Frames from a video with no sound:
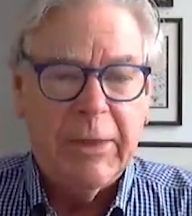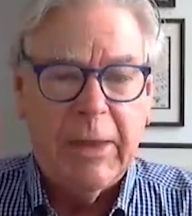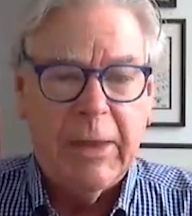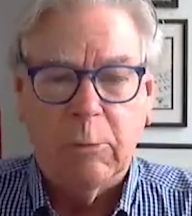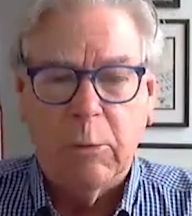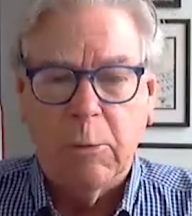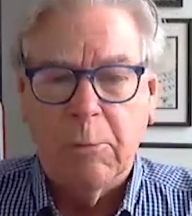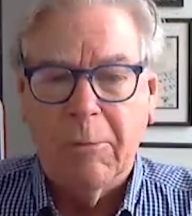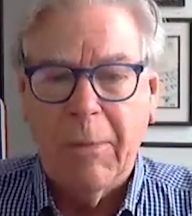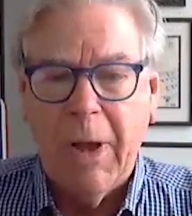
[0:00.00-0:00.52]

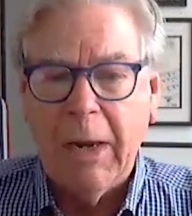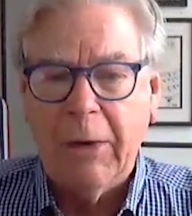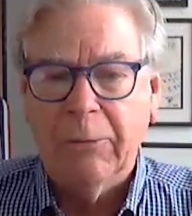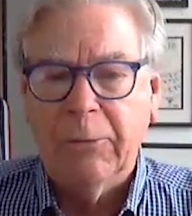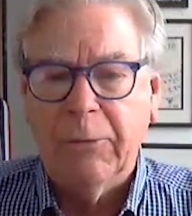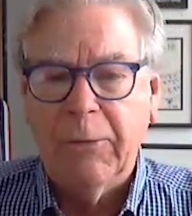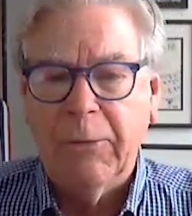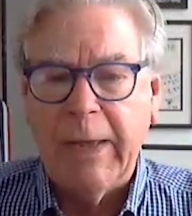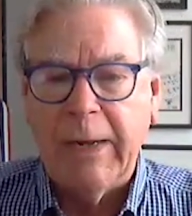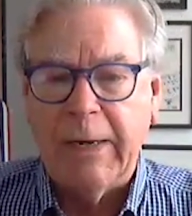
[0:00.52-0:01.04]
that were
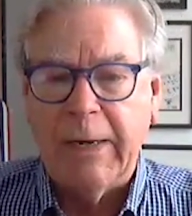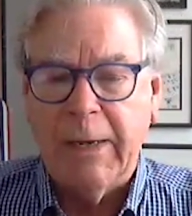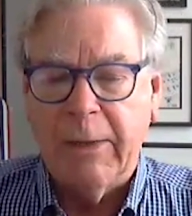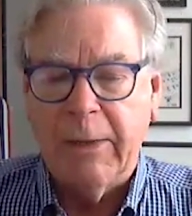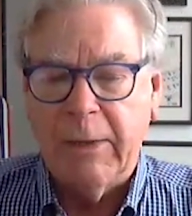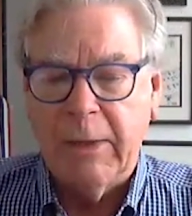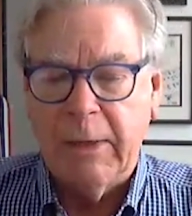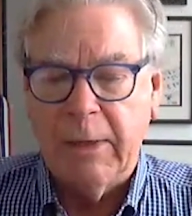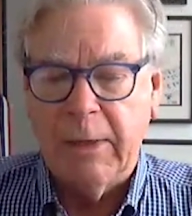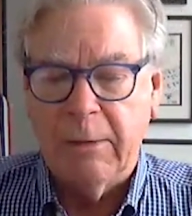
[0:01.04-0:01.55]
modified
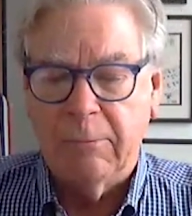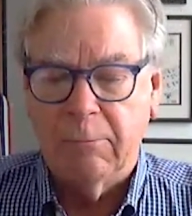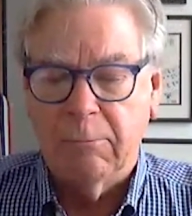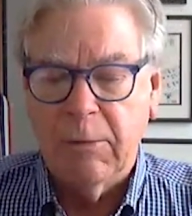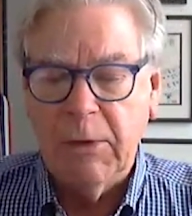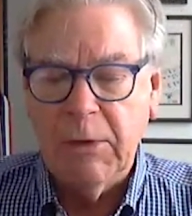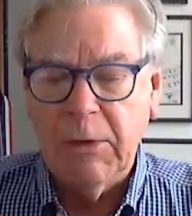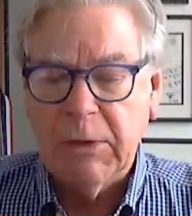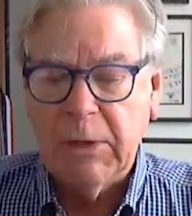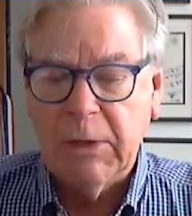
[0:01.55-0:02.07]
in the
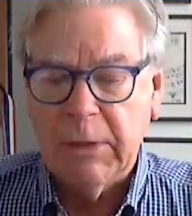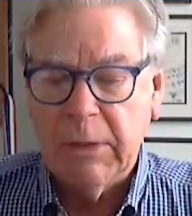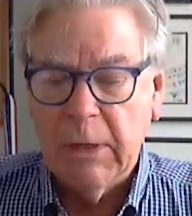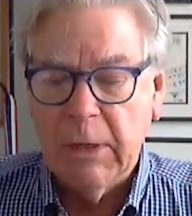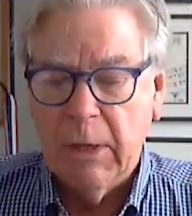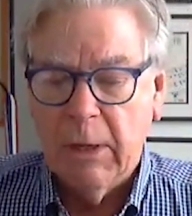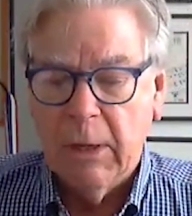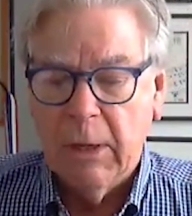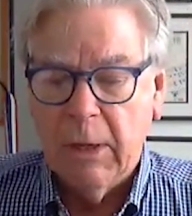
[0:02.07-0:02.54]
recent